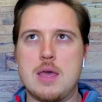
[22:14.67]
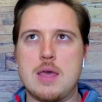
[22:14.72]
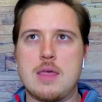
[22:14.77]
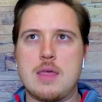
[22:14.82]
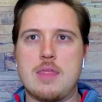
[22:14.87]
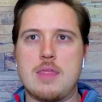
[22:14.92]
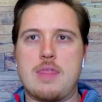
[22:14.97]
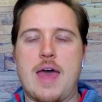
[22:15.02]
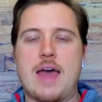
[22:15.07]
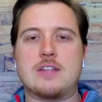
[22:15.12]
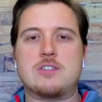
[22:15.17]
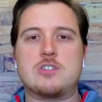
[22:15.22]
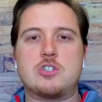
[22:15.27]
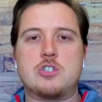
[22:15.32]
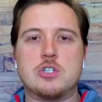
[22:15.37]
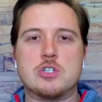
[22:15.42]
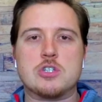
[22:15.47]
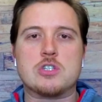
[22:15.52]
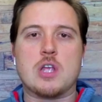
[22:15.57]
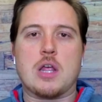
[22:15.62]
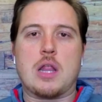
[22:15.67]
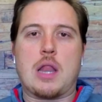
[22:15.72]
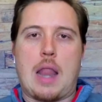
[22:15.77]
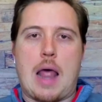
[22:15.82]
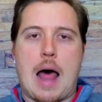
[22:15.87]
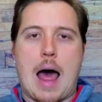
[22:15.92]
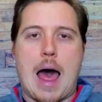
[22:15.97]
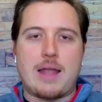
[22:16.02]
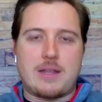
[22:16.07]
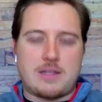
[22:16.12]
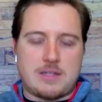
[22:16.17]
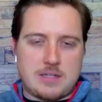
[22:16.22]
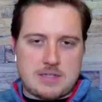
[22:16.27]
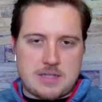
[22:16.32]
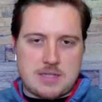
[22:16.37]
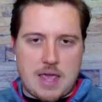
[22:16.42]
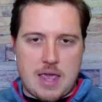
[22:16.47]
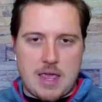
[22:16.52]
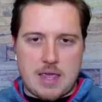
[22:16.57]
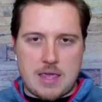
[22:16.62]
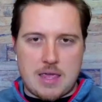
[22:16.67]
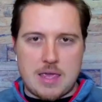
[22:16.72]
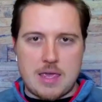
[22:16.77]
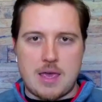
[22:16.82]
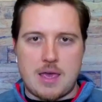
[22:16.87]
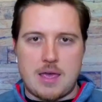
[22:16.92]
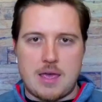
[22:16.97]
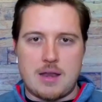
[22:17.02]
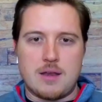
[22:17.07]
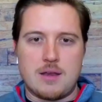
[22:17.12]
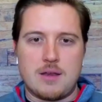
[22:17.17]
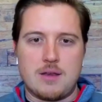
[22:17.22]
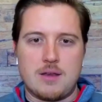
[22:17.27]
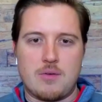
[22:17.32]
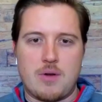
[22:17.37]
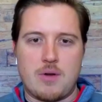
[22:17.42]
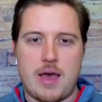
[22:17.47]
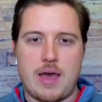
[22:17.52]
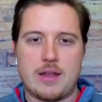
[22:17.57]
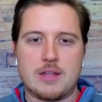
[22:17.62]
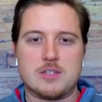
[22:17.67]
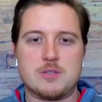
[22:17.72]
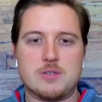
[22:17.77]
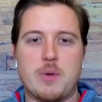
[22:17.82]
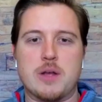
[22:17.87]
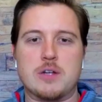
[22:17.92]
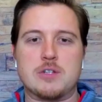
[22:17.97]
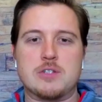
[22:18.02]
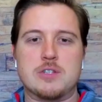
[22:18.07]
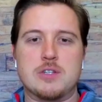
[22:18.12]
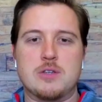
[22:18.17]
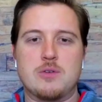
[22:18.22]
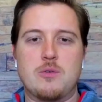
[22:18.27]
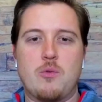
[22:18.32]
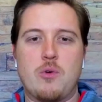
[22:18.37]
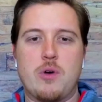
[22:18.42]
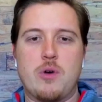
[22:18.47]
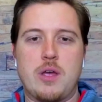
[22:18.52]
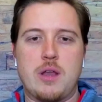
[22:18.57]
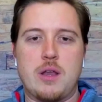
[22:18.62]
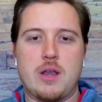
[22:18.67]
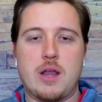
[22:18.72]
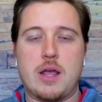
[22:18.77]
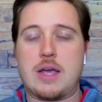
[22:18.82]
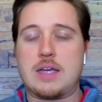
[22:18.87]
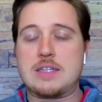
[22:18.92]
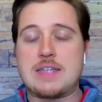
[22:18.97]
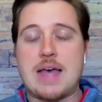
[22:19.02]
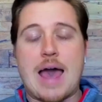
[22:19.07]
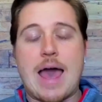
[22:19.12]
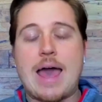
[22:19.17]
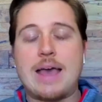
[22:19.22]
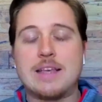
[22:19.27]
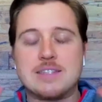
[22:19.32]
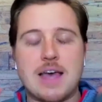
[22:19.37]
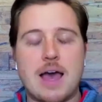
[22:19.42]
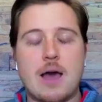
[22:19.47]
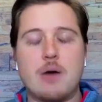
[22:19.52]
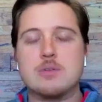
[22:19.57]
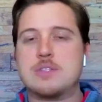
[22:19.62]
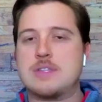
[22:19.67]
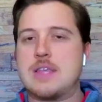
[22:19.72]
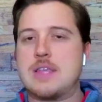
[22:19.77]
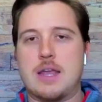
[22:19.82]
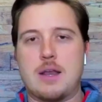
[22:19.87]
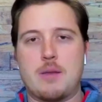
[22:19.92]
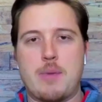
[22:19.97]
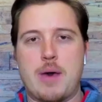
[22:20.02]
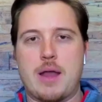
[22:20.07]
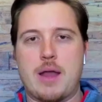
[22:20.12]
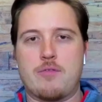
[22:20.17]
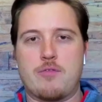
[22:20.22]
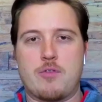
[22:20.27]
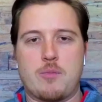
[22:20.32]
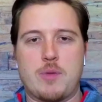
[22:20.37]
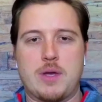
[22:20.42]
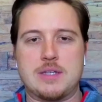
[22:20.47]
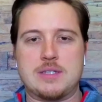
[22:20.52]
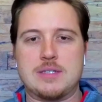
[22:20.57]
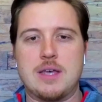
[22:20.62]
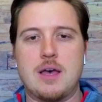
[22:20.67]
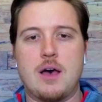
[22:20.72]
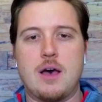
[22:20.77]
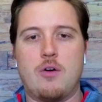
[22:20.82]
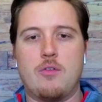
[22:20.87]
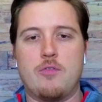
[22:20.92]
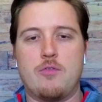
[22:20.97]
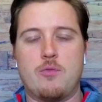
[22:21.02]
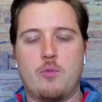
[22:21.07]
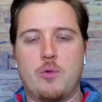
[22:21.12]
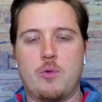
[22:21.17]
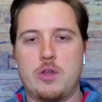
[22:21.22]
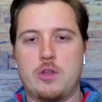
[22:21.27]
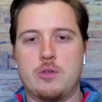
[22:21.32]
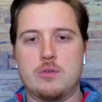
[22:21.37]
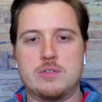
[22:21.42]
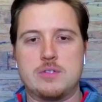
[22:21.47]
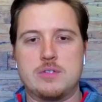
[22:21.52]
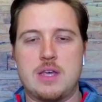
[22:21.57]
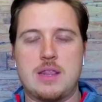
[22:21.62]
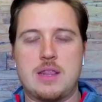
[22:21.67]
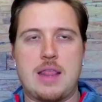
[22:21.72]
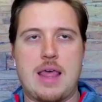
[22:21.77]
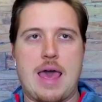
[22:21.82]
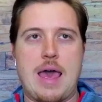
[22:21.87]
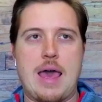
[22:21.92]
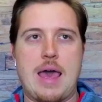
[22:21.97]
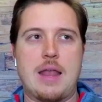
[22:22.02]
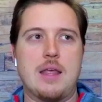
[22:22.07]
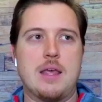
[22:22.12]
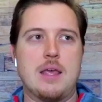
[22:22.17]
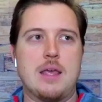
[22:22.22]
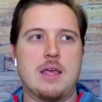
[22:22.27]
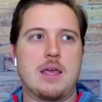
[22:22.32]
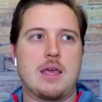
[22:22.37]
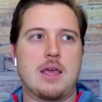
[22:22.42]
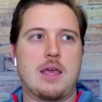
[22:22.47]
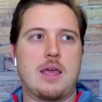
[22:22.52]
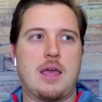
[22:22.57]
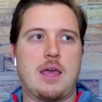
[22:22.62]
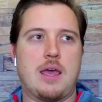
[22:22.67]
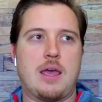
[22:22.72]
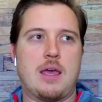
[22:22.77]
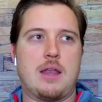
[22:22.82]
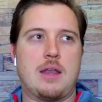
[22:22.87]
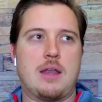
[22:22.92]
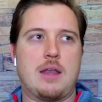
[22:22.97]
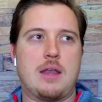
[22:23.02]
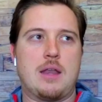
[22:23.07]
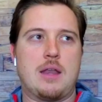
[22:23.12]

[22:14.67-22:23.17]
That's just a lot to take in, right? Especially because I was thinking about it for myself when you said that, and